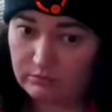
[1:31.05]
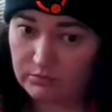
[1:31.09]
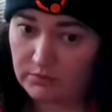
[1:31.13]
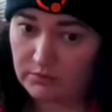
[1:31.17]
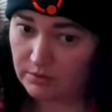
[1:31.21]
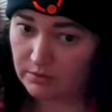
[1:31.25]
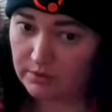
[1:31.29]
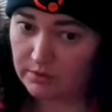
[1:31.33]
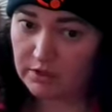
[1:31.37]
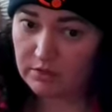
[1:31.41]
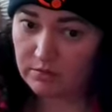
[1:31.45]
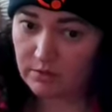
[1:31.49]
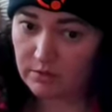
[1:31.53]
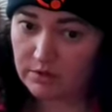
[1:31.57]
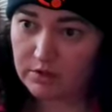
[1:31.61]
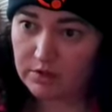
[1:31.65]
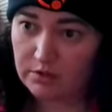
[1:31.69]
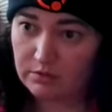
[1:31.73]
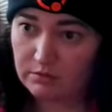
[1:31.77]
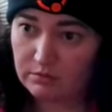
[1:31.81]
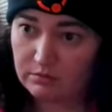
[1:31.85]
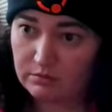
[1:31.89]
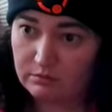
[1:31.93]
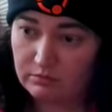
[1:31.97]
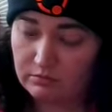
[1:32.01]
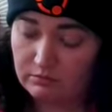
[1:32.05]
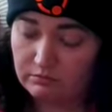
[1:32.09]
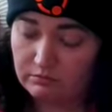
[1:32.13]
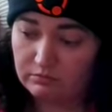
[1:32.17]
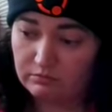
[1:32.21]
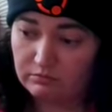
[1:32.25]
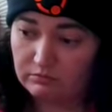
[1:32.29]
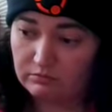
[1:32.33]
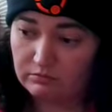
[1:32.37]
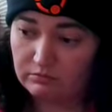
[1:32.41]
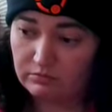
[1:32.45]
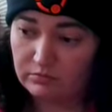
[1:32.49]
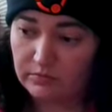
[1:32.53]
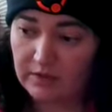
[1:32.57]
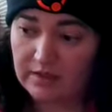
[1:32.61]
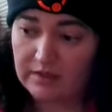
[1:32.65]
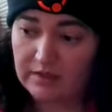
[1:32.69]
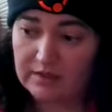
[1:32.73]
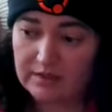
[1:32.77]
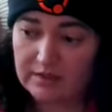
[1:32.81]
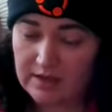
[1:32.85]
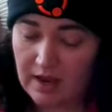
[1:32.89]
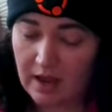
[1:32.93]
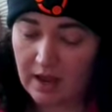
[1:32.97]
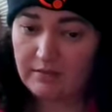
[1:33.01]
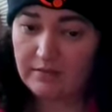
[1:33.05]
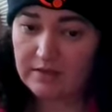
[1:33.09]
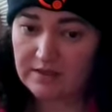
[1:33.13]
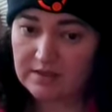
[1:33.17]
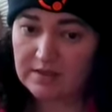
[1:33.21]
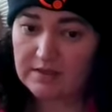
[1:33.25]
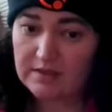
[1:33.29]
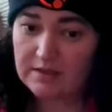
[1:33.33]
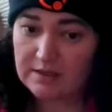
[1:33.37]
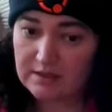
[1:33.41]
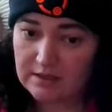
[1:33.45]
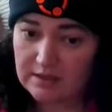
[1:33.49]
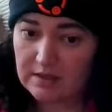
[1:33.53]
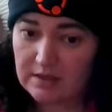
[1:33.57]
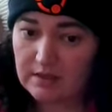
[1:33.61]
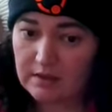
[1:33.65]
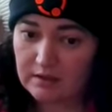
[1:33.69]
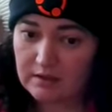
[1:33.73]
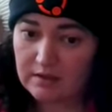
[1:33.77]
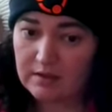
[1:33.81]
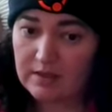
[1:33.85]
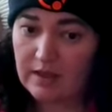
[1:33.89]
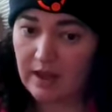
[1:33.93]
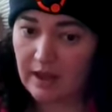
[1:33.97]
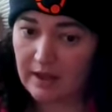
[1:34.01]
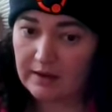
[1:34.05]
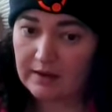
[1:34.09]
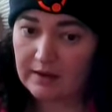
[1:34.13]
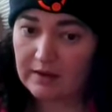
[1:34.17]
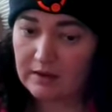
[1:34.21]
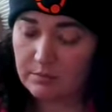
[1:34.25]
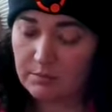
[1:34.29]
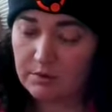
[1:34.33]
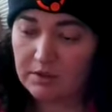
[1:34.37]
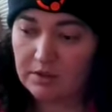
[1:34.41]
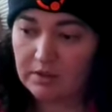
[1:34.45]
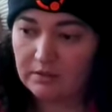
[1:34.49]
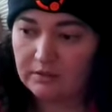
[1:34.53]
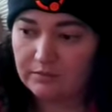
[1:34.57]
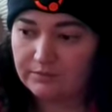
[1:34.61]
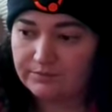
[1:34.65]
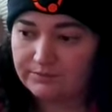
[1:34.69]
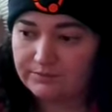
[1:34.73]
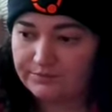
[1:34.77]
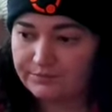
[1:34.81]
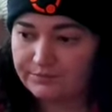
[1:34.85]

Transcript: They're really supposed to. Like the staff needs to see the IEP.